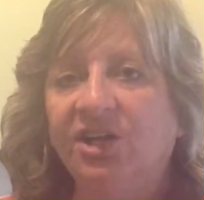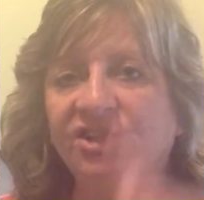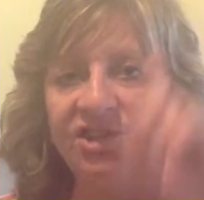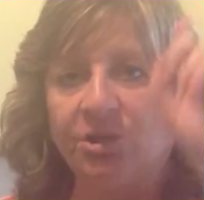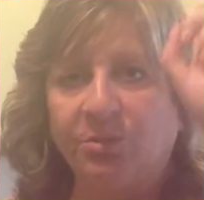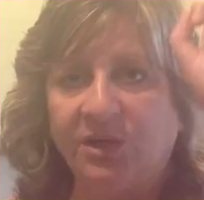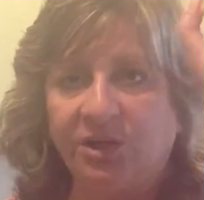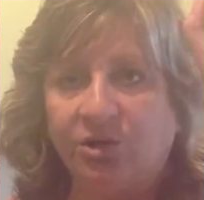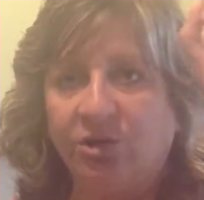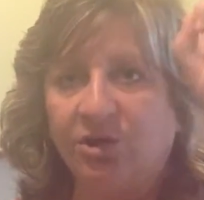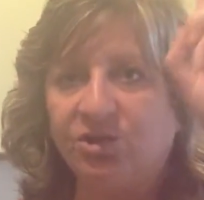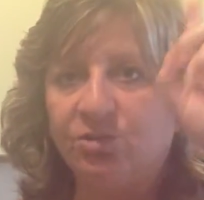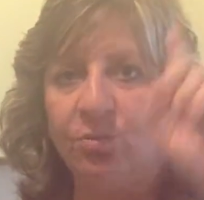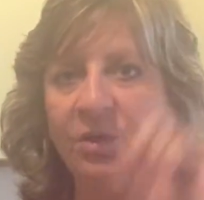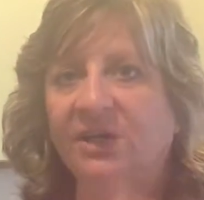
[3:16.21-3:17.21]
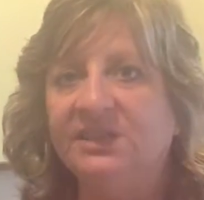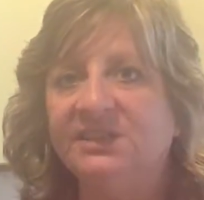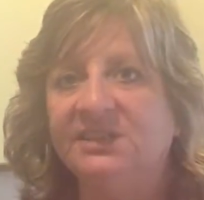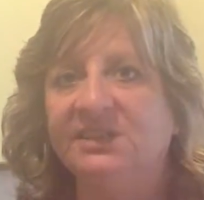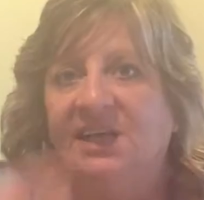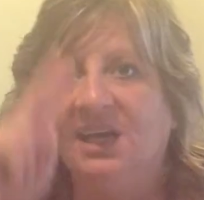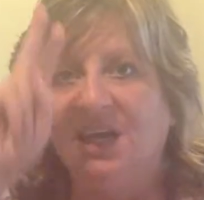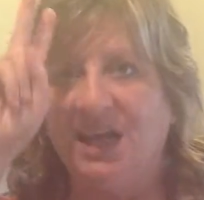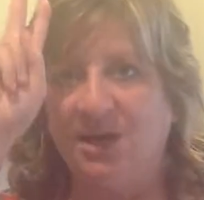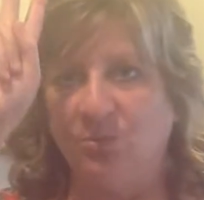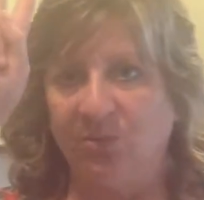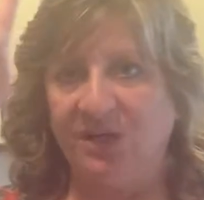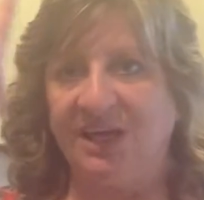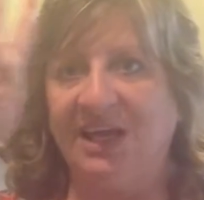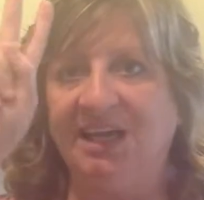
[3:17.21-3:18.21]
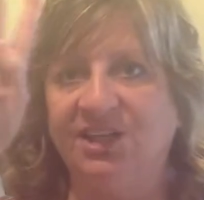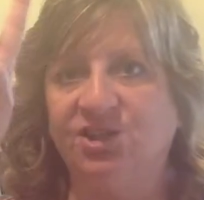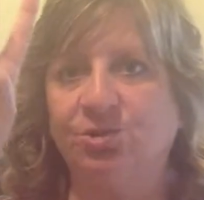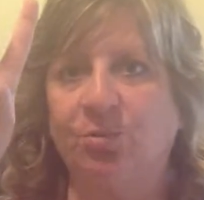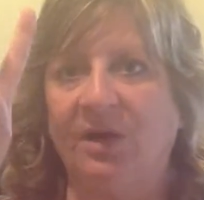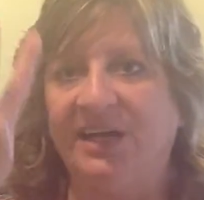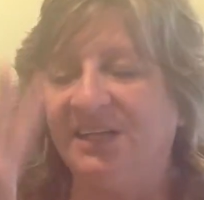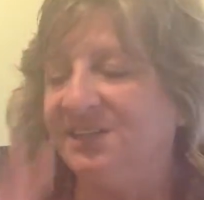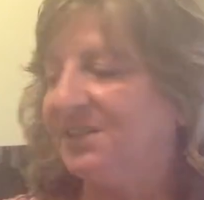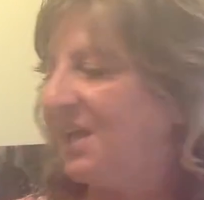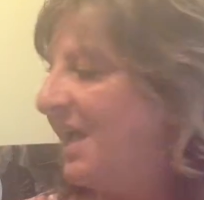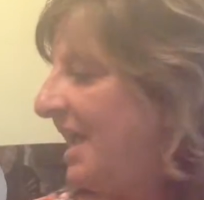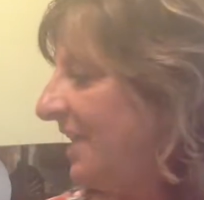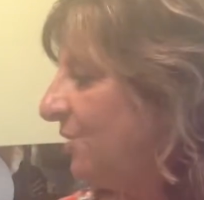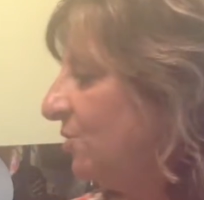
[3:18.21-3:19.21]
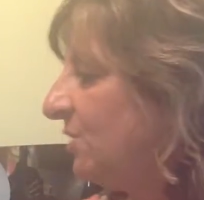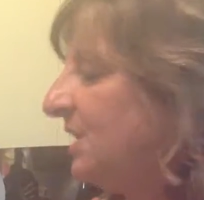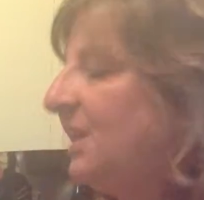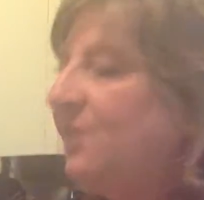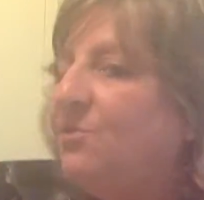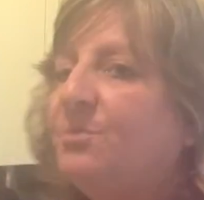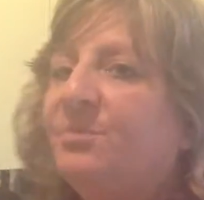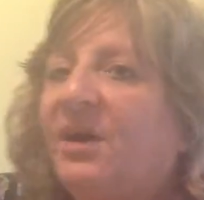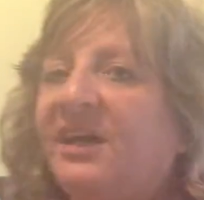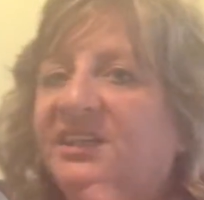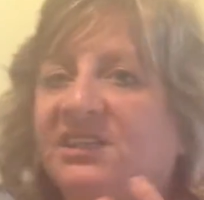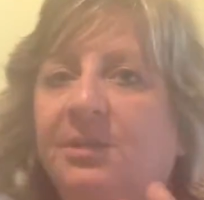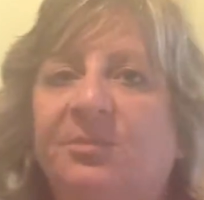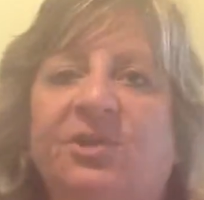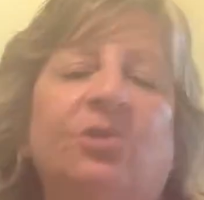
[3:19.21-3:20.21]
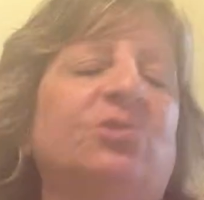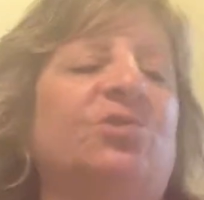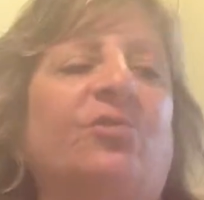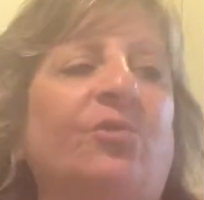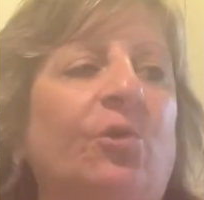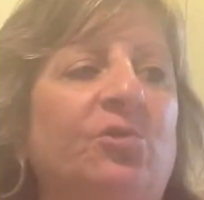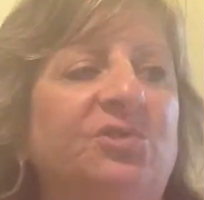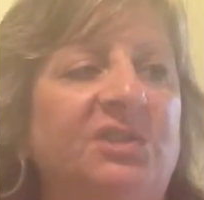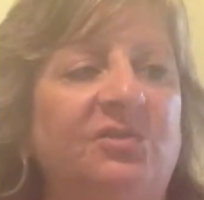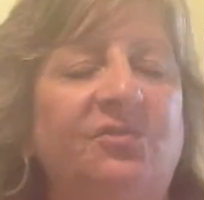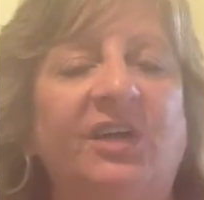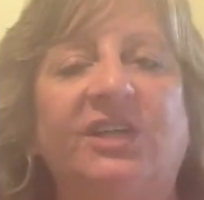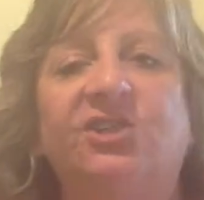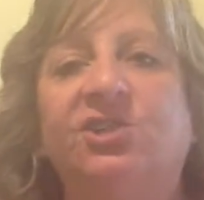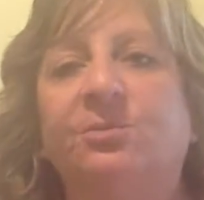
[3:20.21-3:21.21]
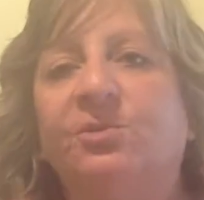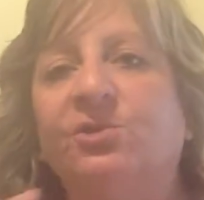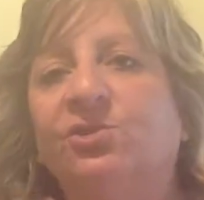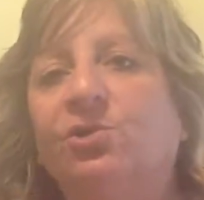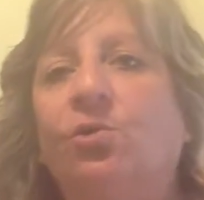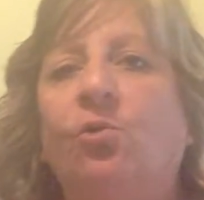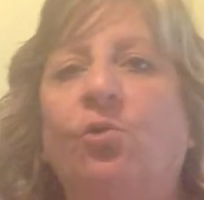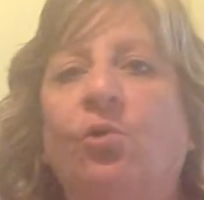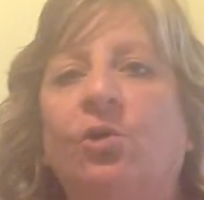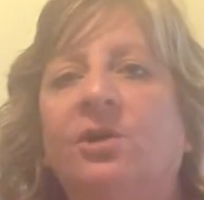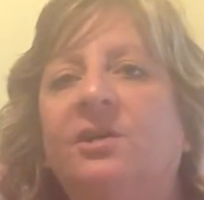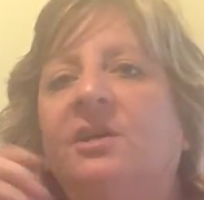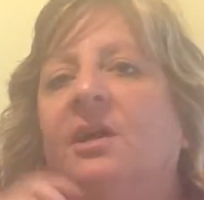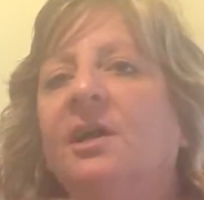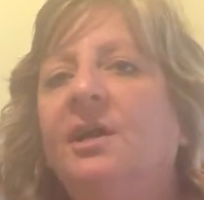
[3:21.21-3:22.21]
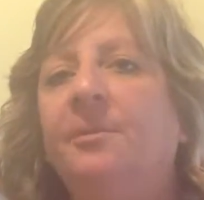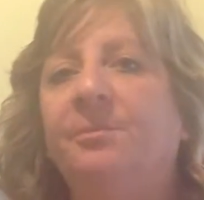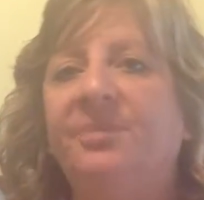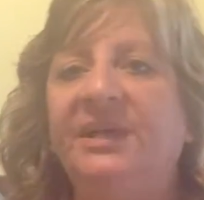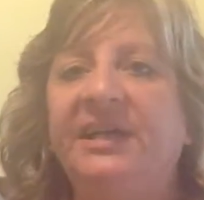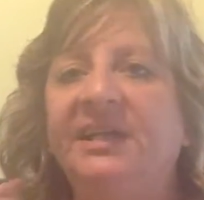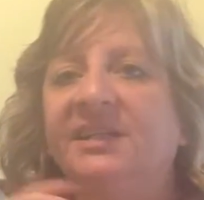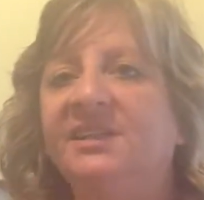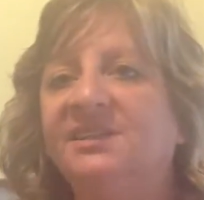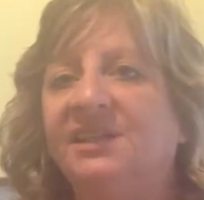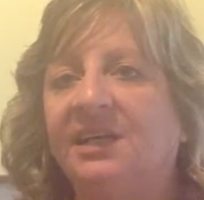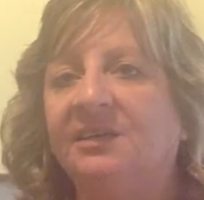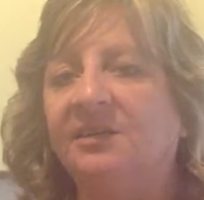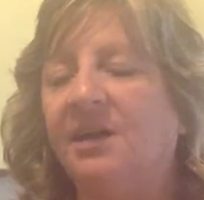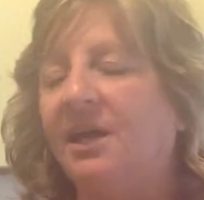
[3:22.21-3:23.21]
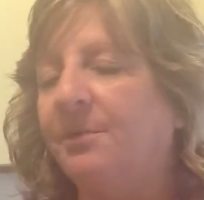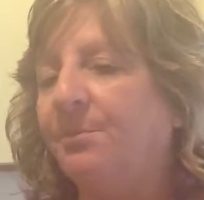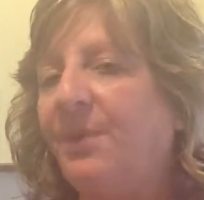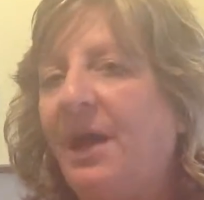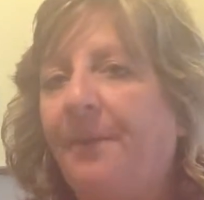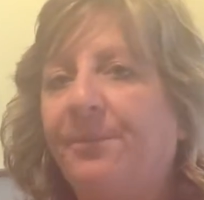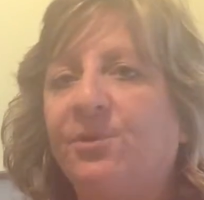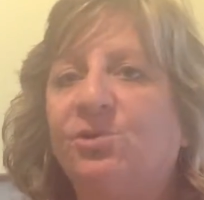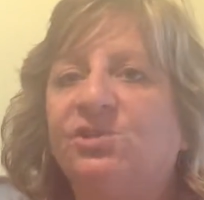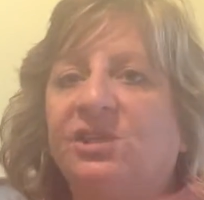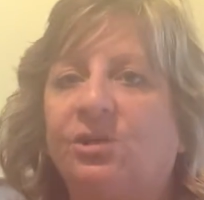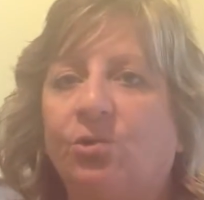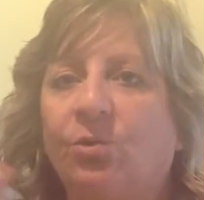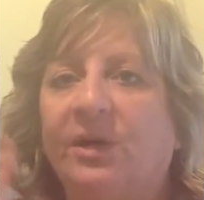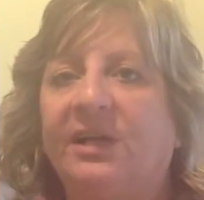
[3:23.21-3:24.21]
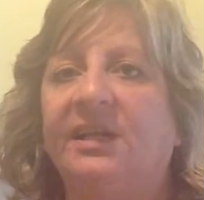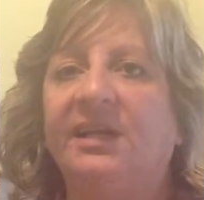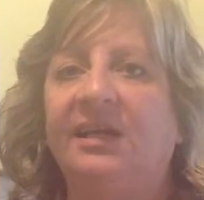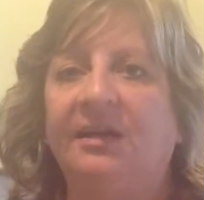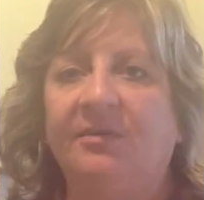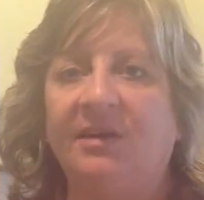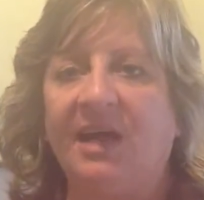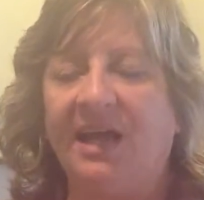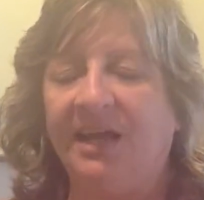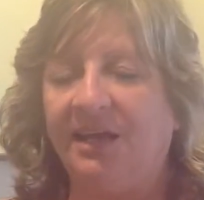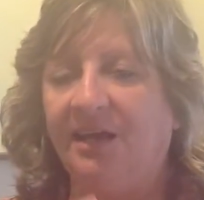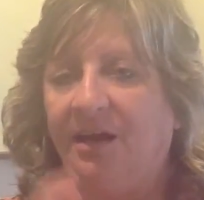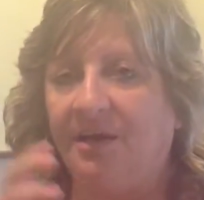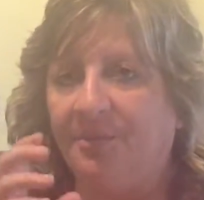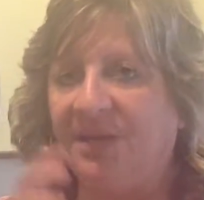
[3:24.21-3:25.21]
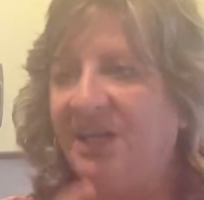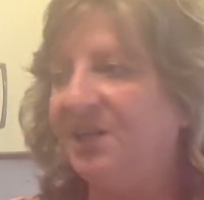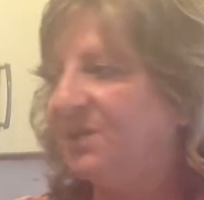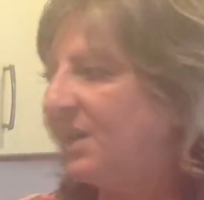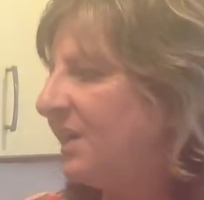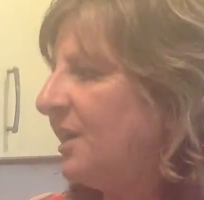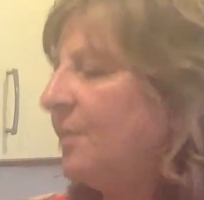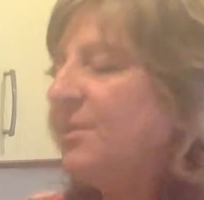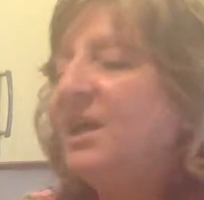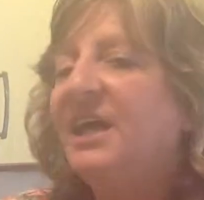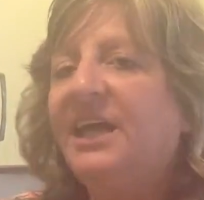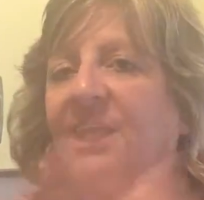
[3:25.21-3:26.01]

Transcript: So we cooked once and we ate twice. You could even buy some of those frozen vegetables, corn, beans, and peppers and quickly heat that up.